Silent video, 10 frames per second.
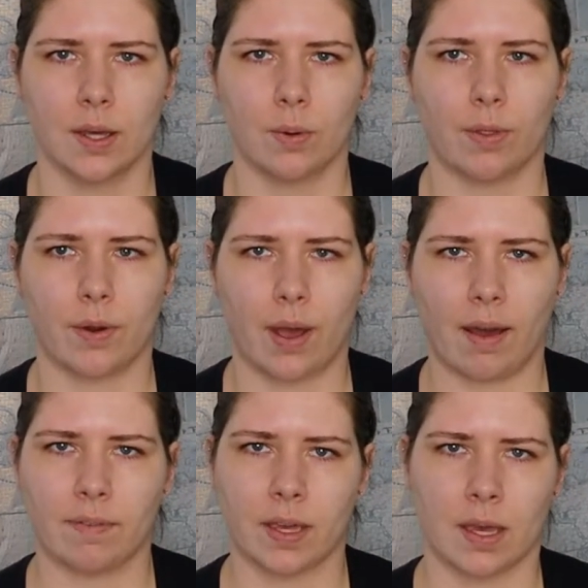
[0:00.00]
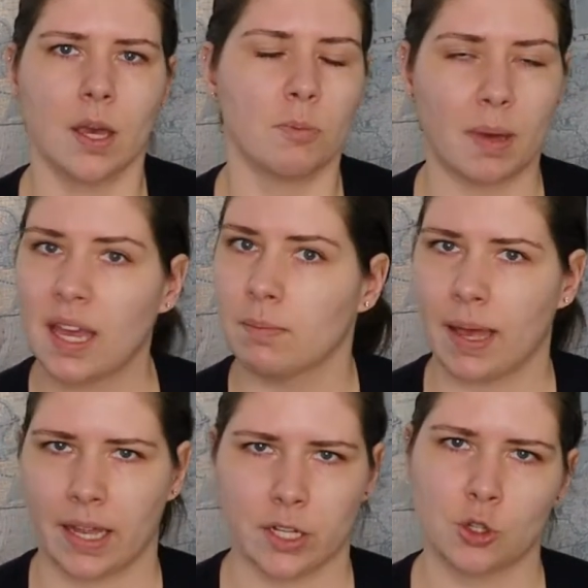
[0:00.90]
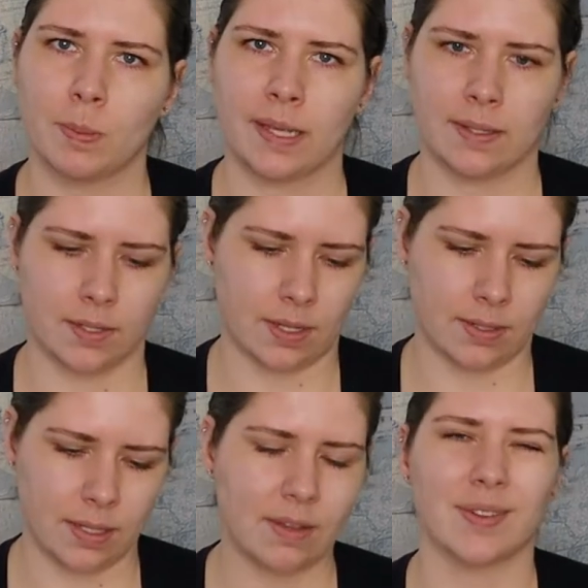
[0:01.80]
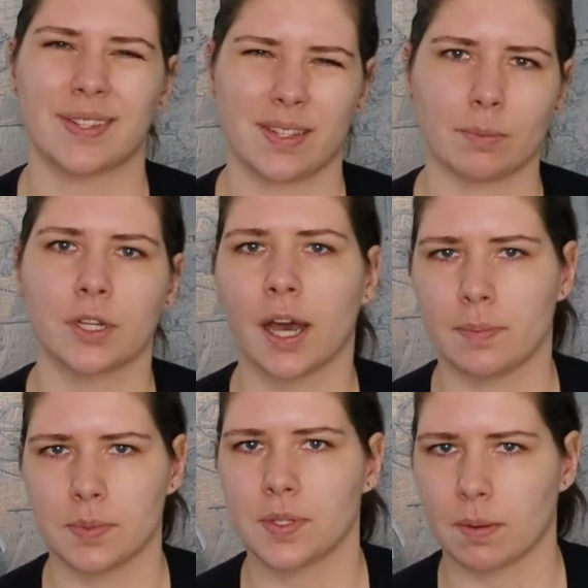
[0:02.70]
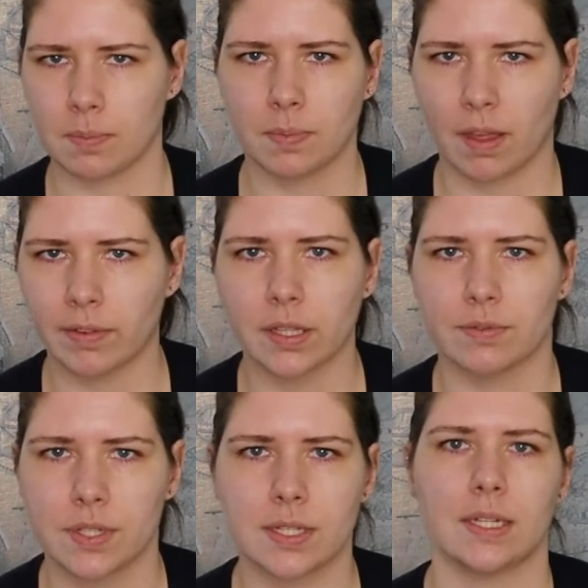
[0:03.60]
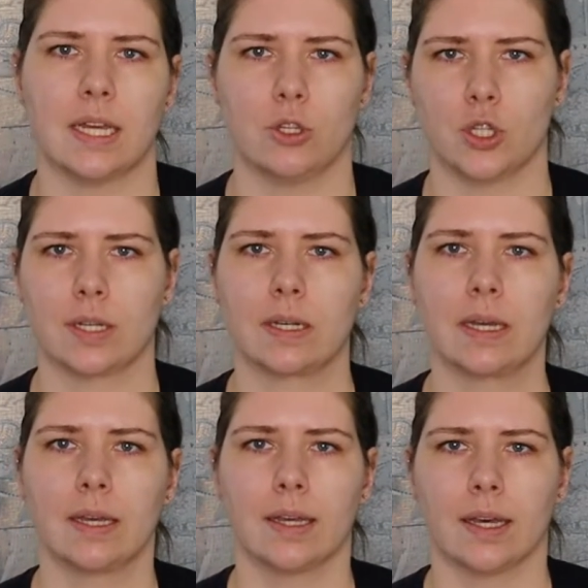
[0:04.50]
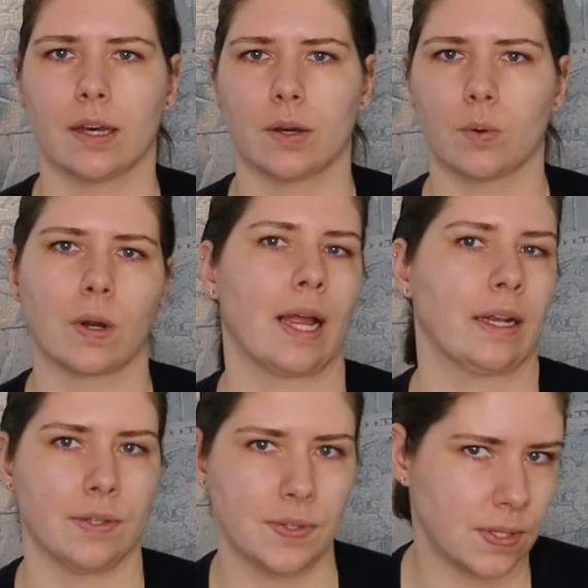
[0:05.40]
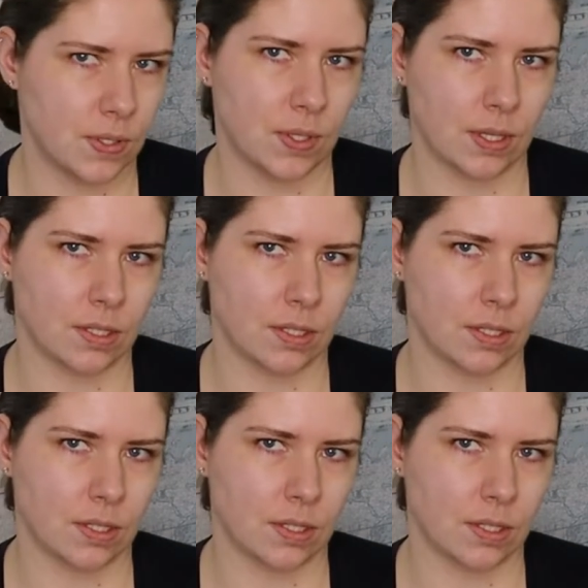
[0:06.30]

without having pain management and even sometimes some level of sedation or anesthesia,